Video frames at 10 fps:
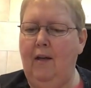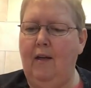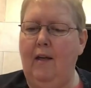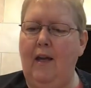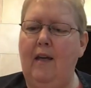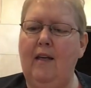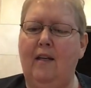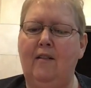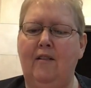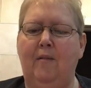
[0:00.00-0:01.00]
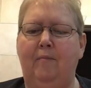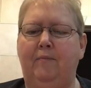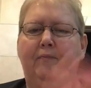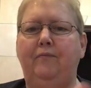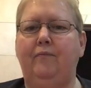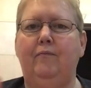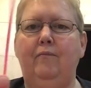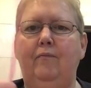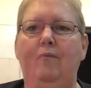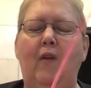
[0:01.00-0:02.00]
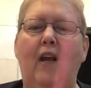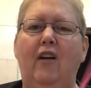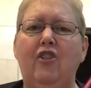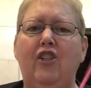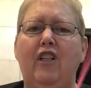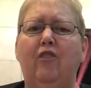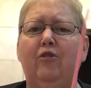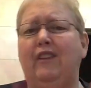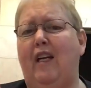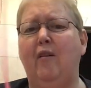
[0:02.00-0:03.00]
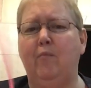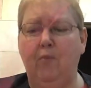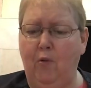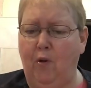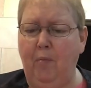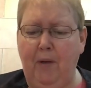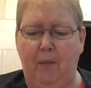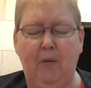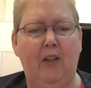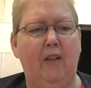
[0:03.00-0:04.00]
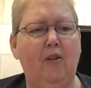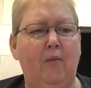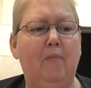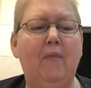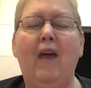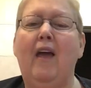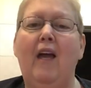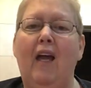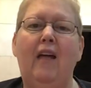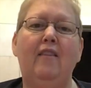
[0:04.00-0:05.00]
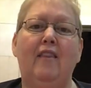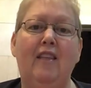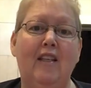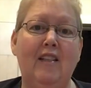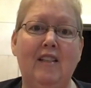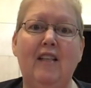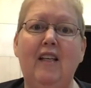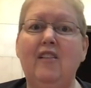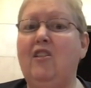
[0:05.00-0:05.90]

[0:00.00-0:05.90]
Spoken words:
and a chenille stem or a pipe cleaner. And this says to